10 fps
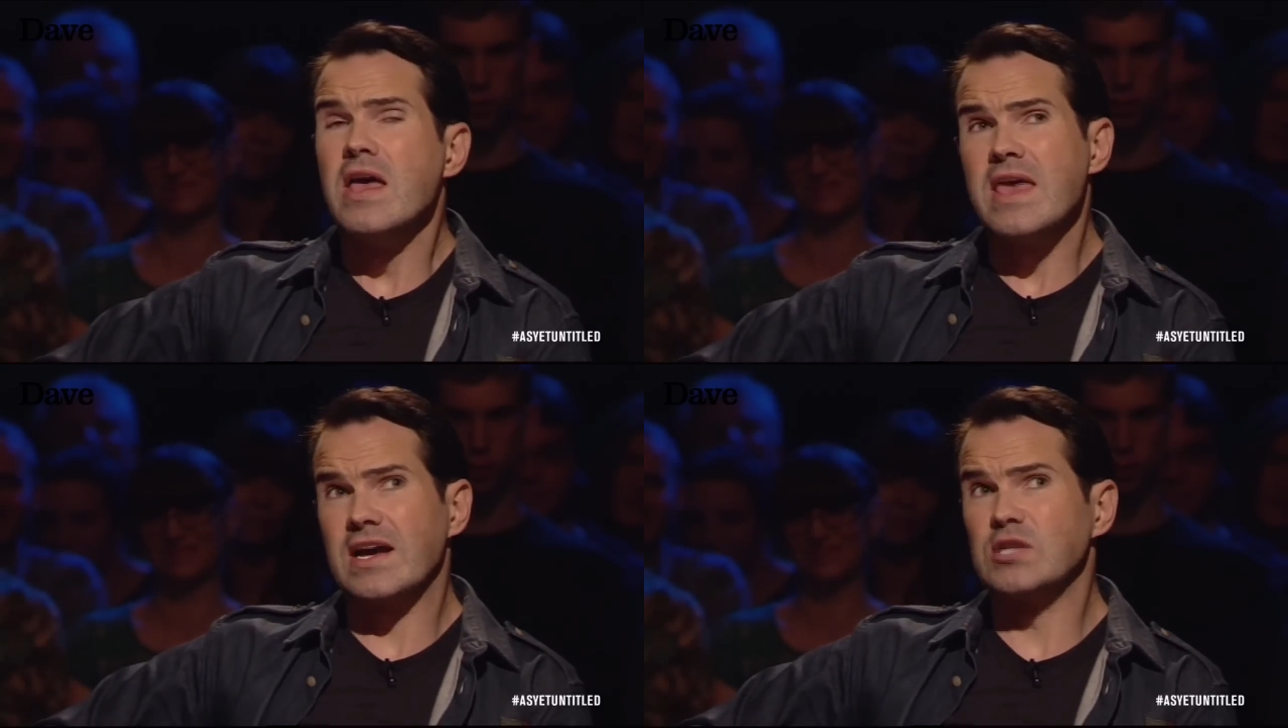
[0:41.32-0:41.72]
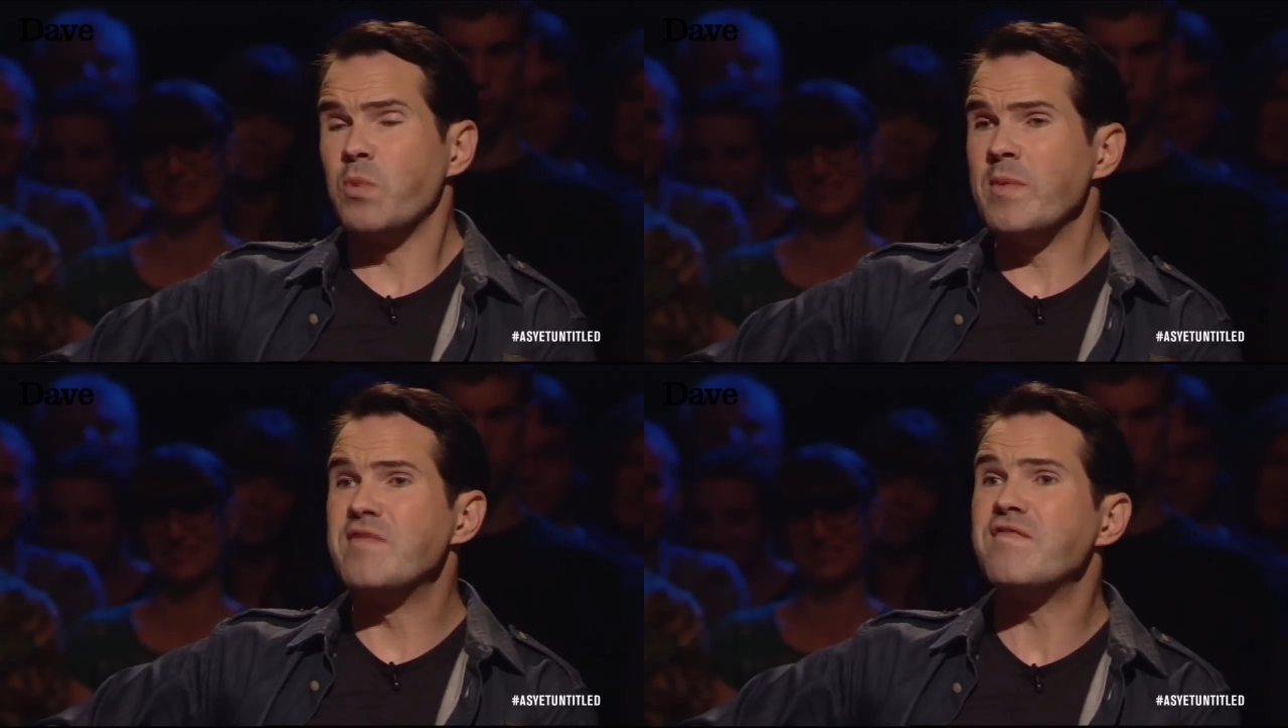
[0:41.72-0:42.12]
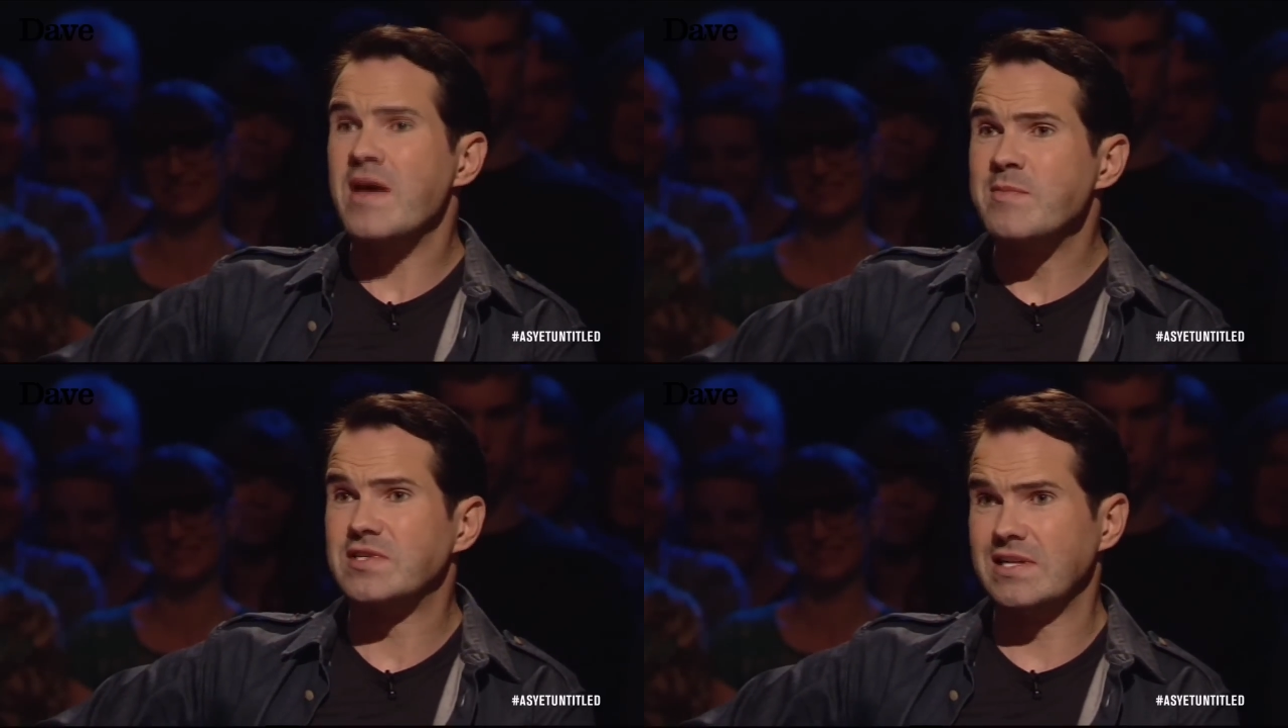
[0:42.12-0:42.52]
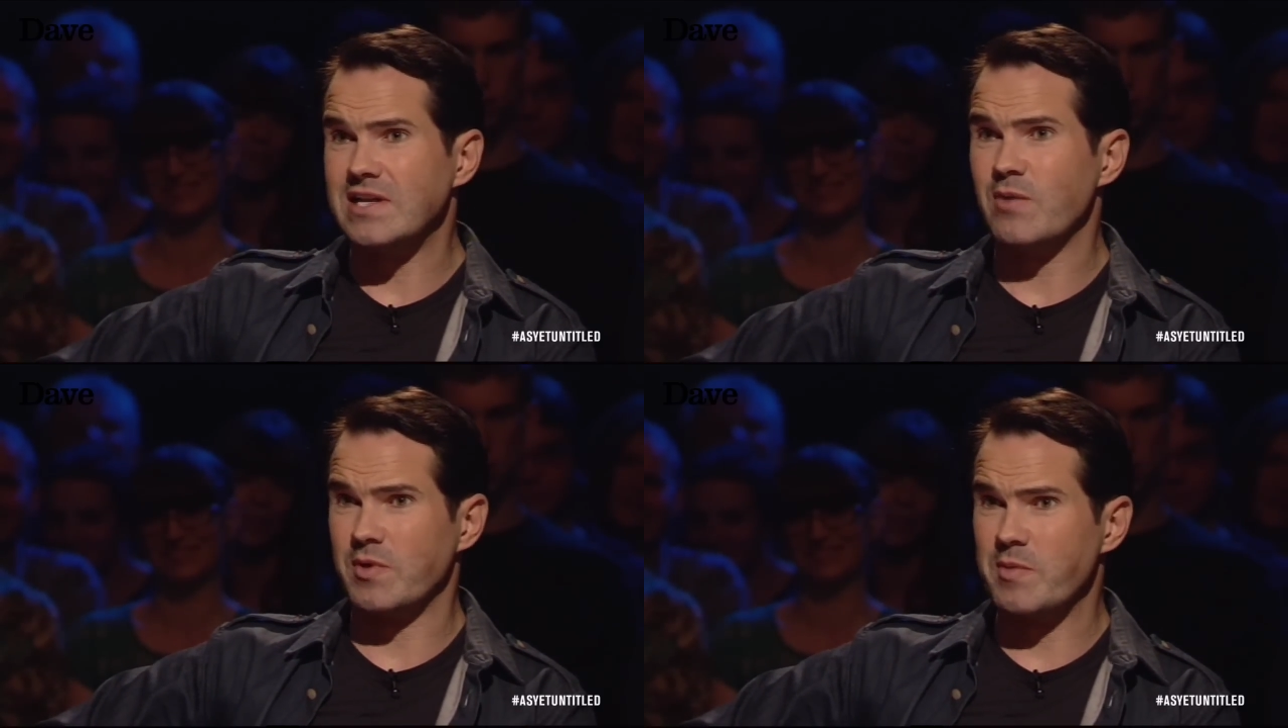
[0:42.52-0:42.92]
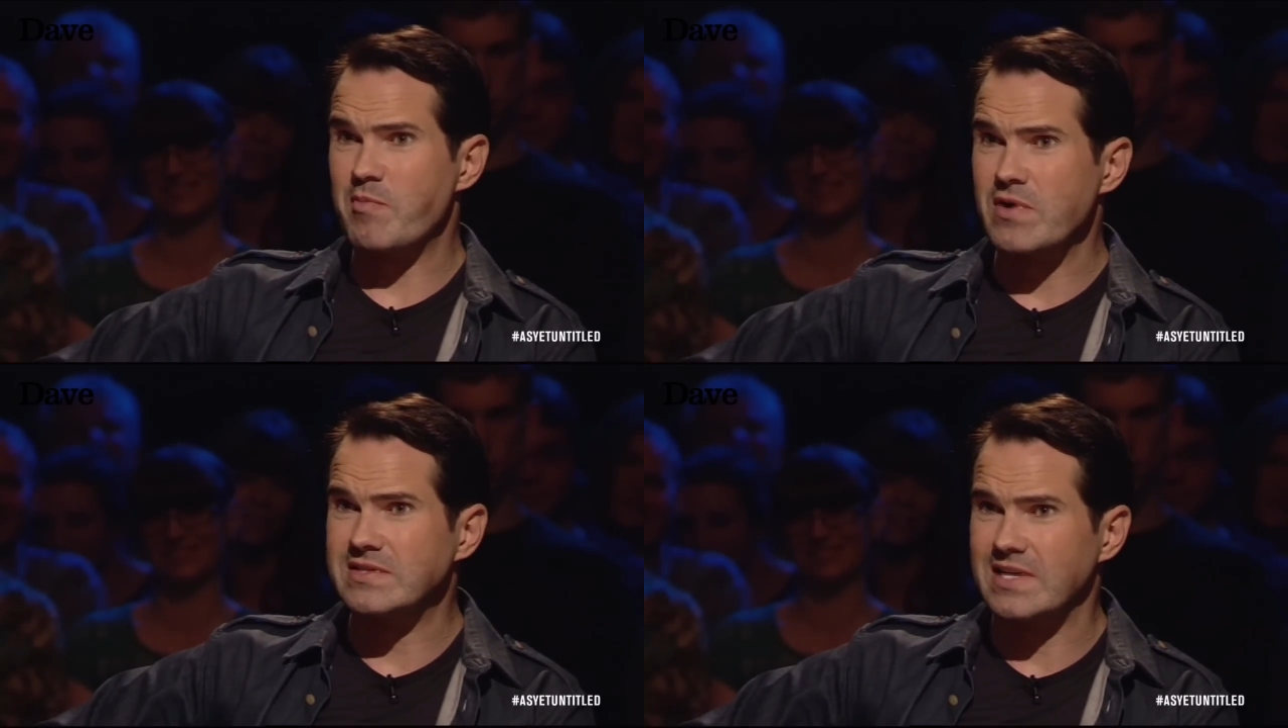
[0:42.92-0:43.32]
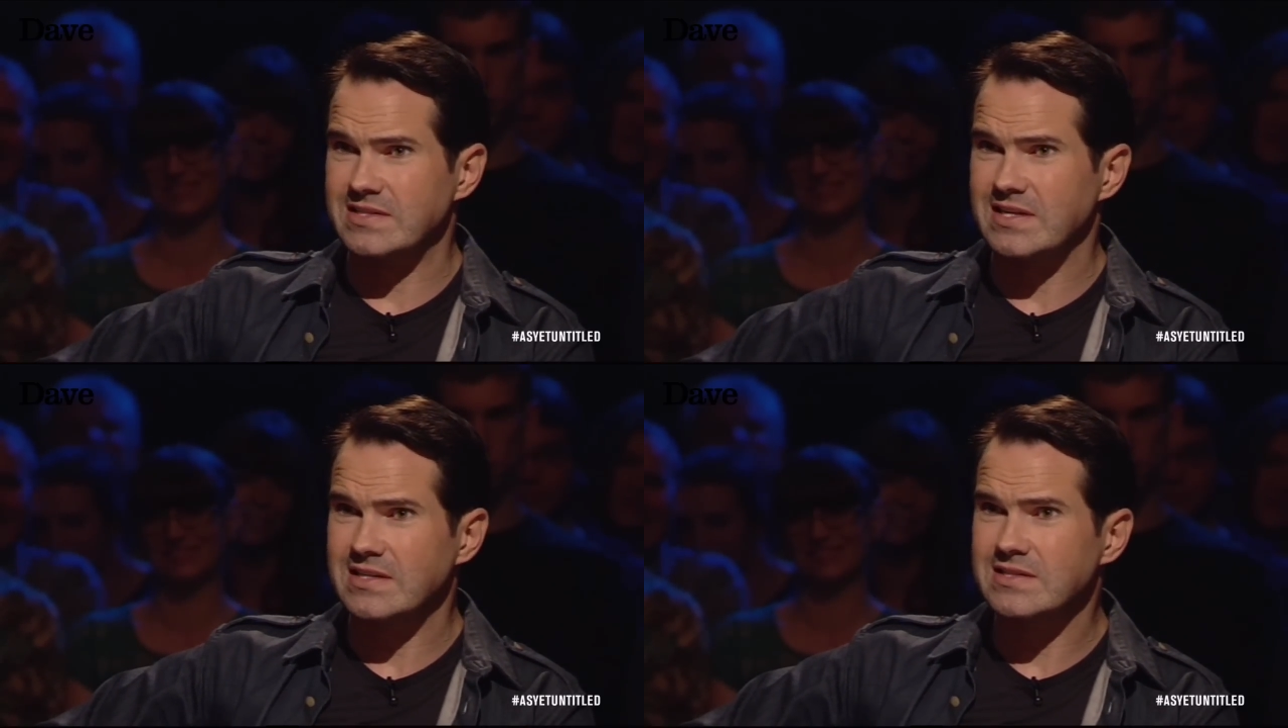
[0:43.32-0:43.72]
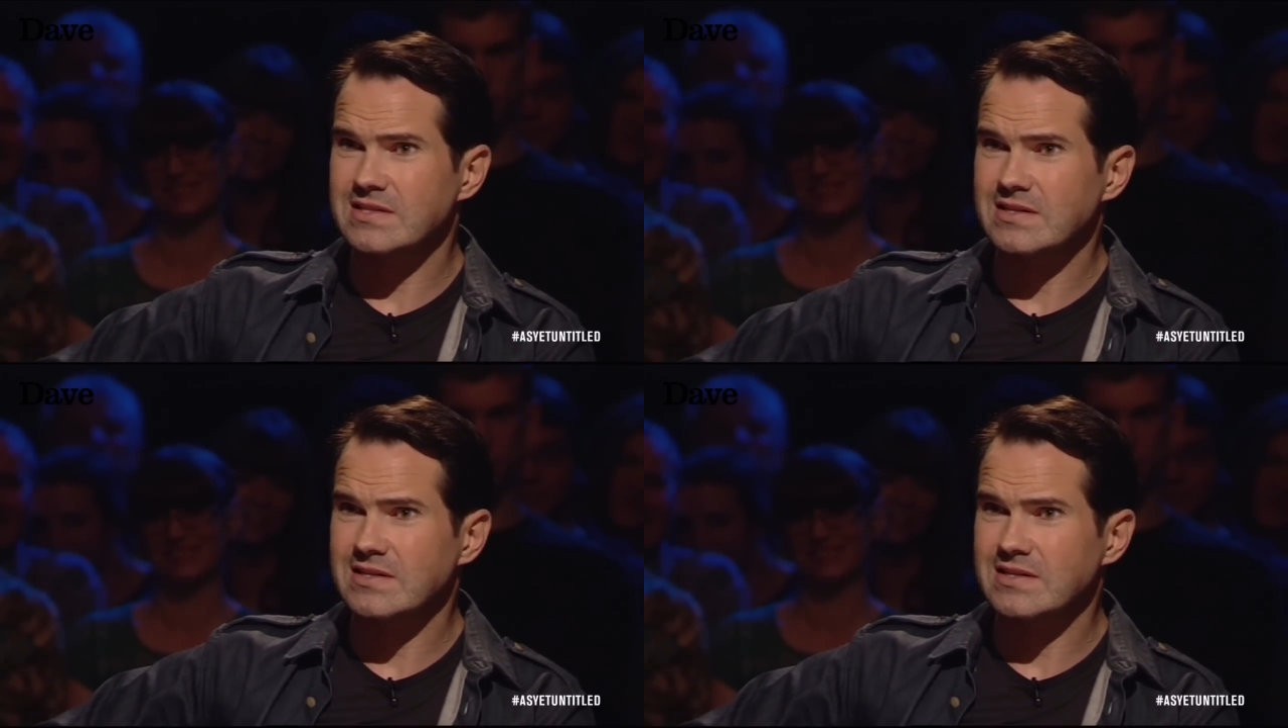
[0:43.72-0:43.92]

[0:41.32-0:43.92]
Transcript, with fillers: yeah, because women famously don't want to be princesses. No,